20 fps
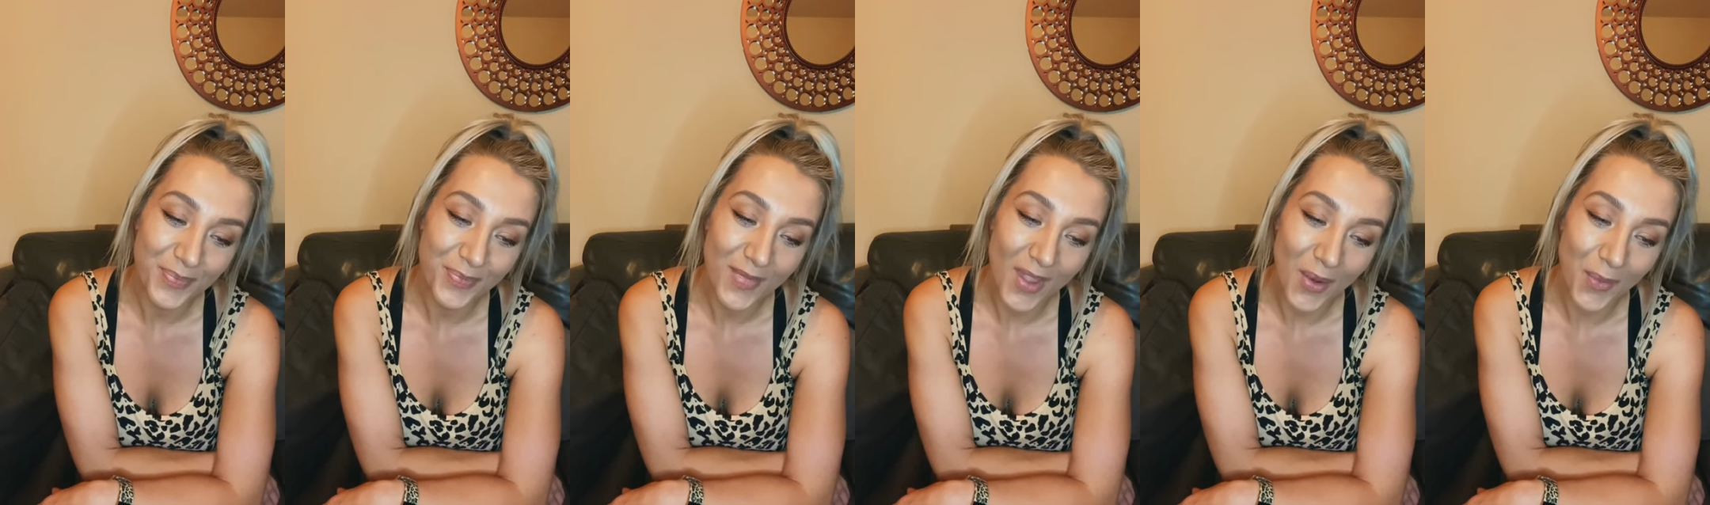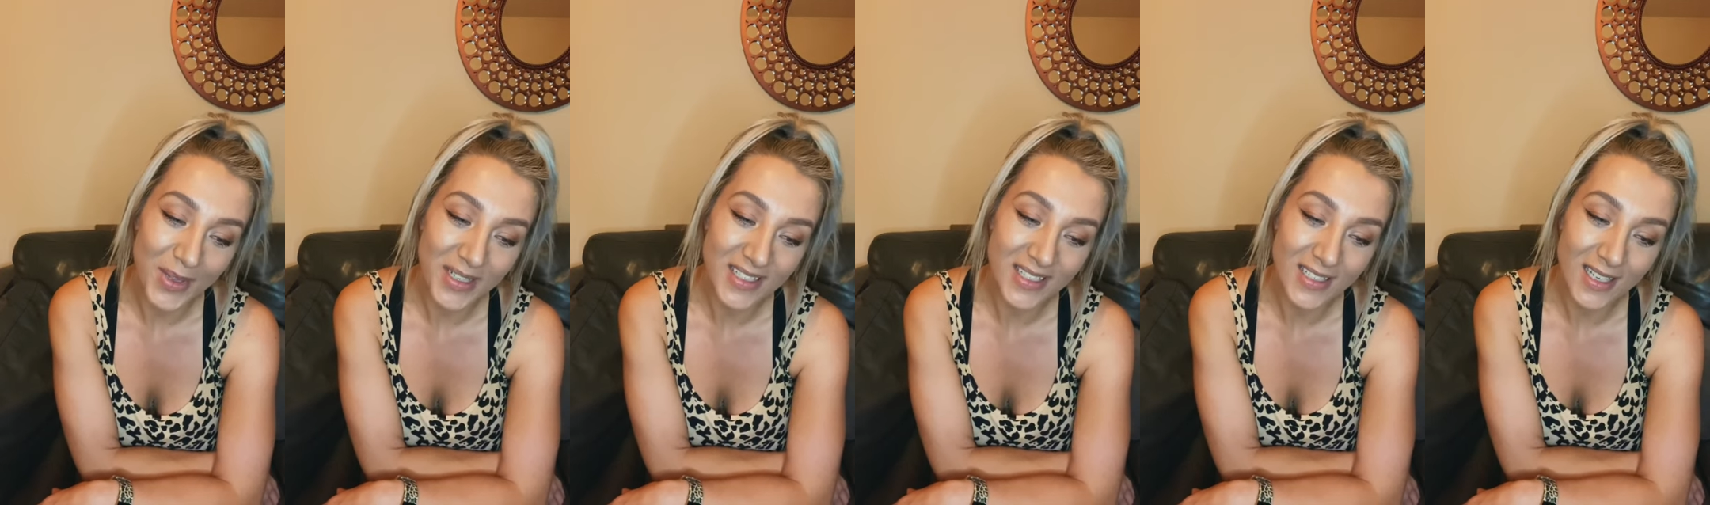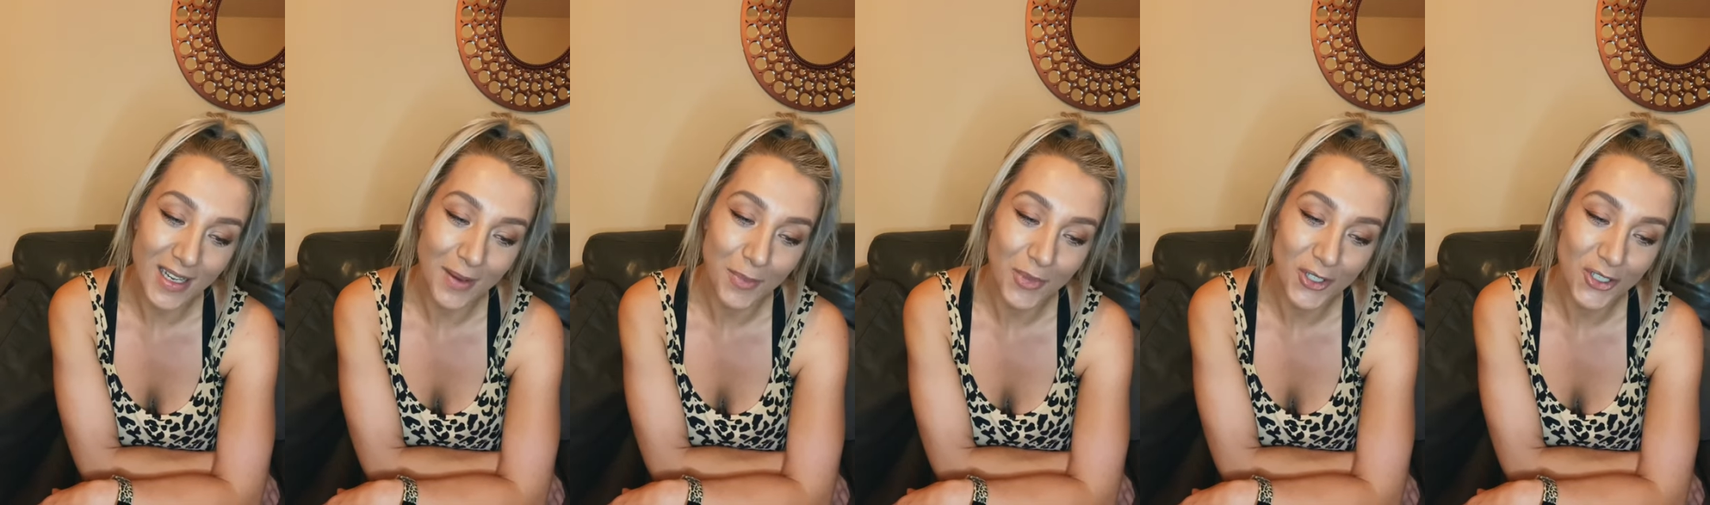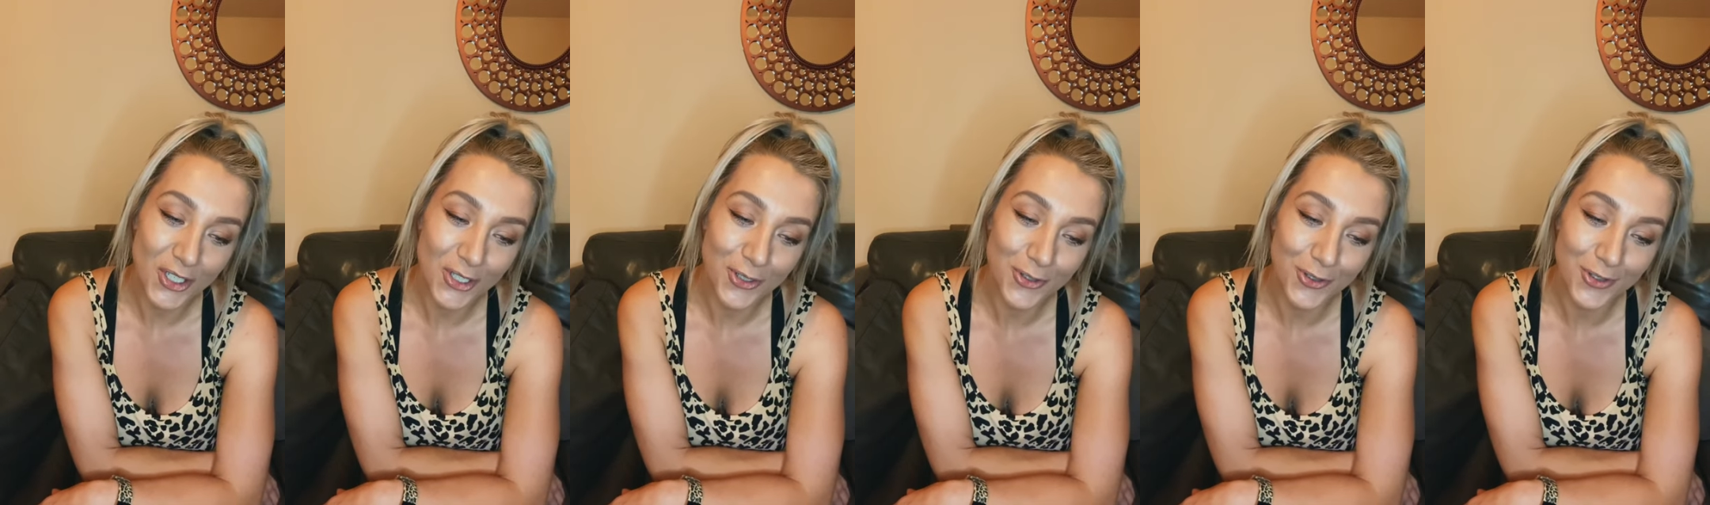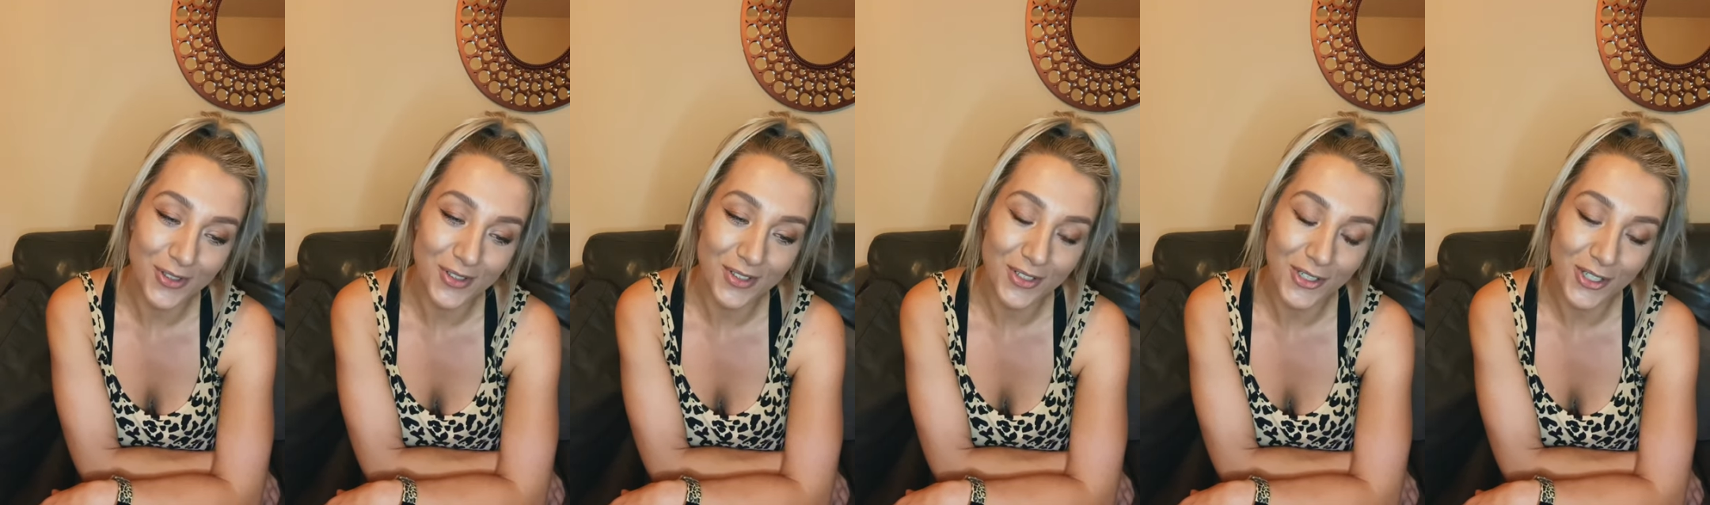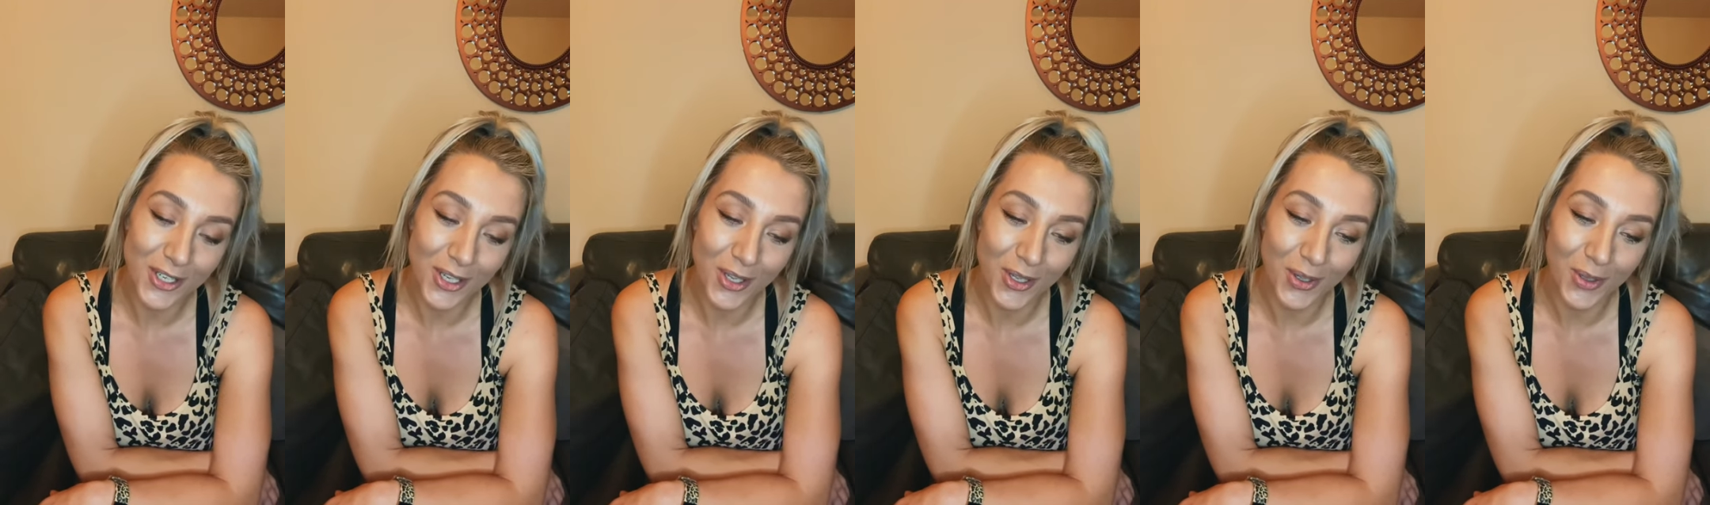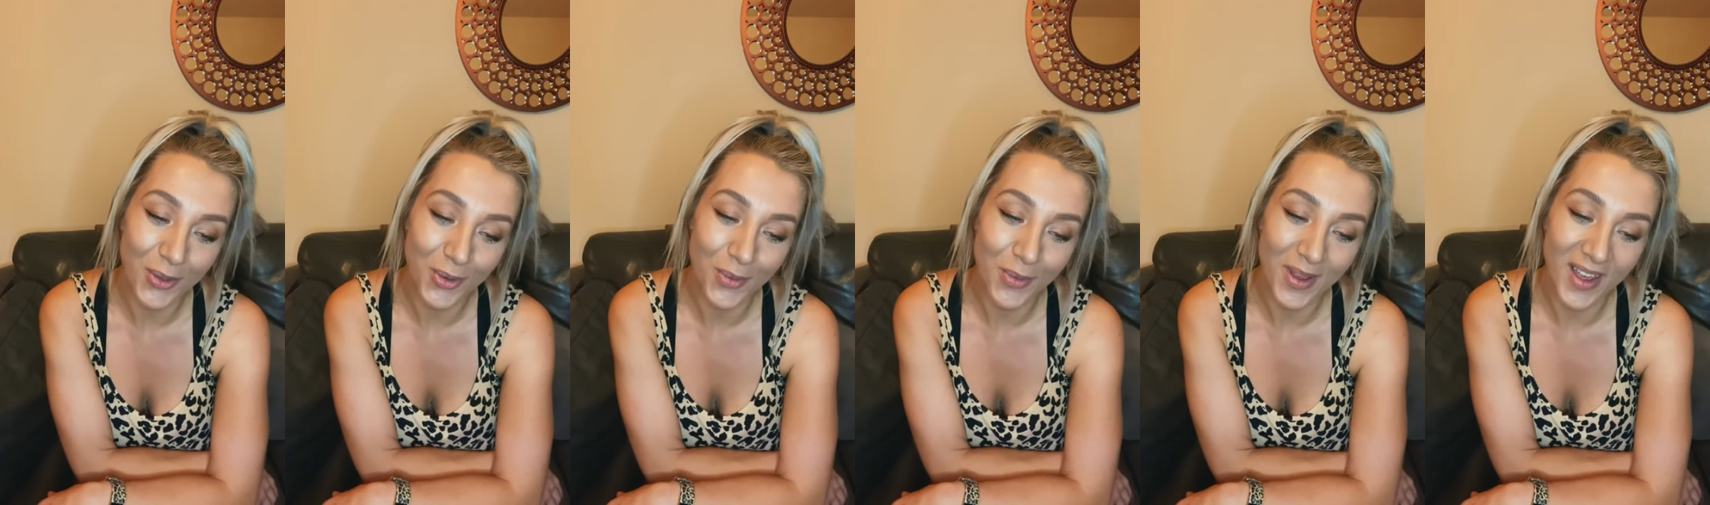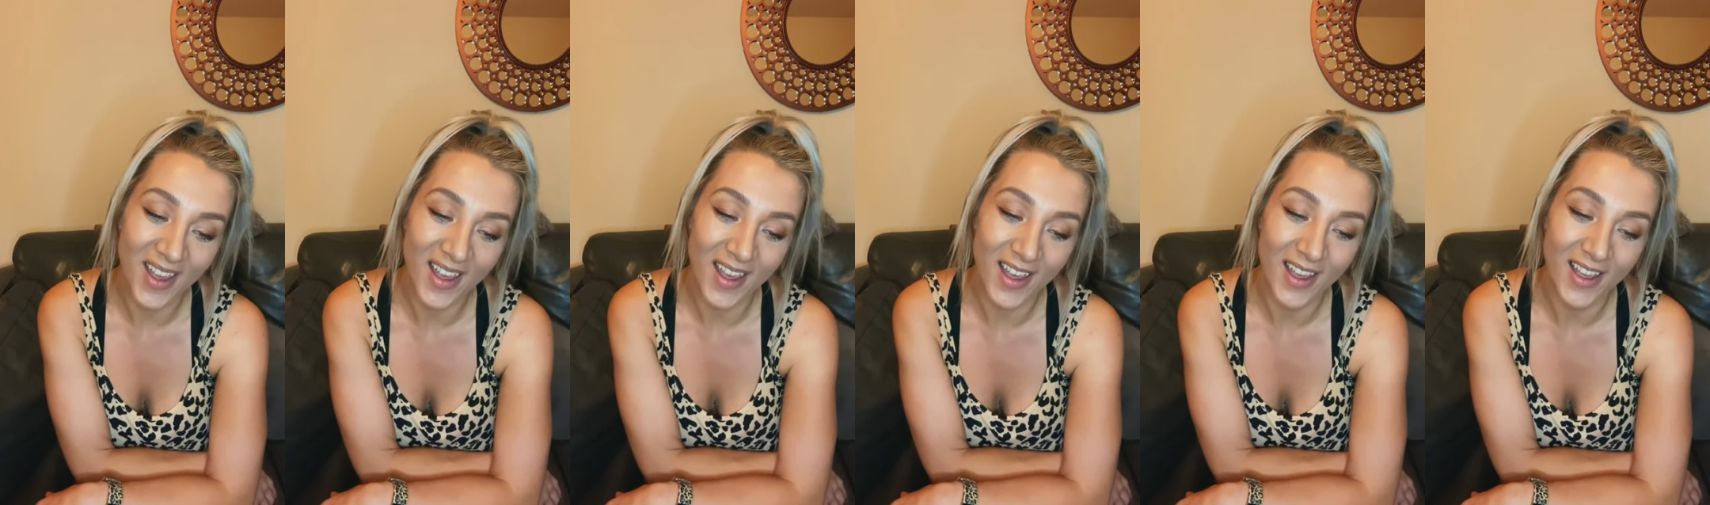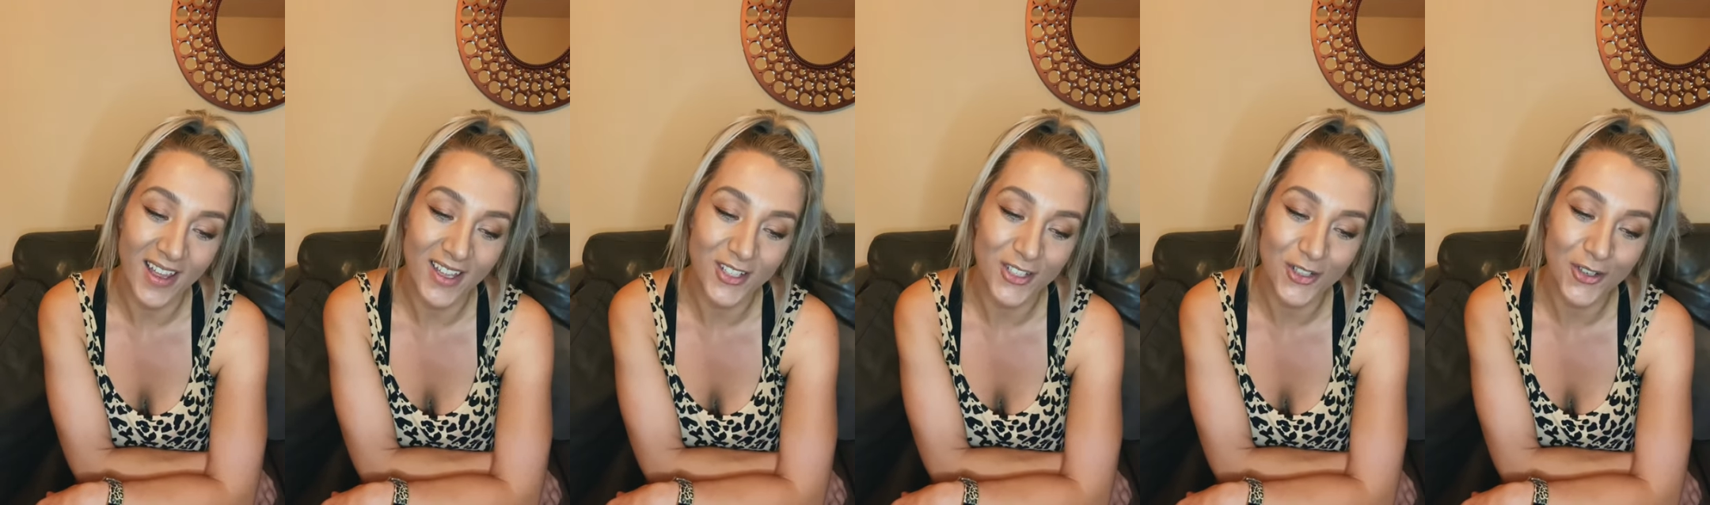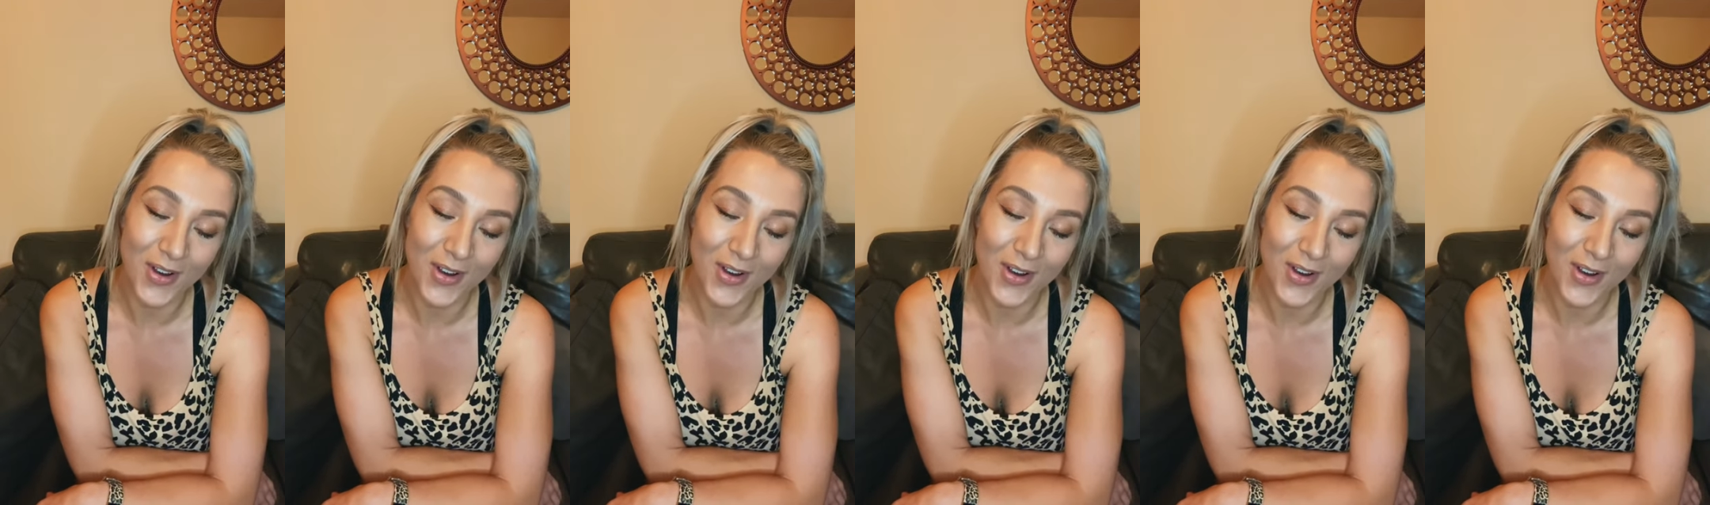went to take my children to a